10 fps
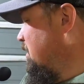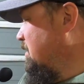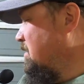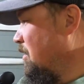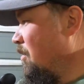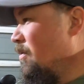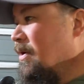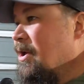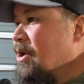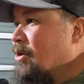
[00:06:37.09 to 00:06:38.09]

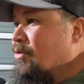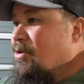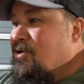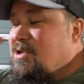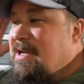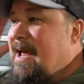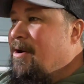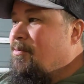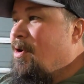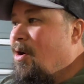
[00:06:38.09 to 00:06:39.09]
So cruising
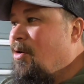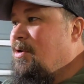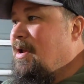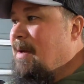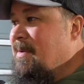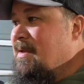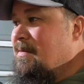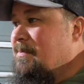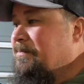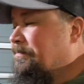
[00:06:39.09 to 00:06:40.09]
down a road, I
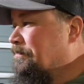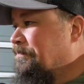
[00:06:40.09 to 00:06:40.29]
mean,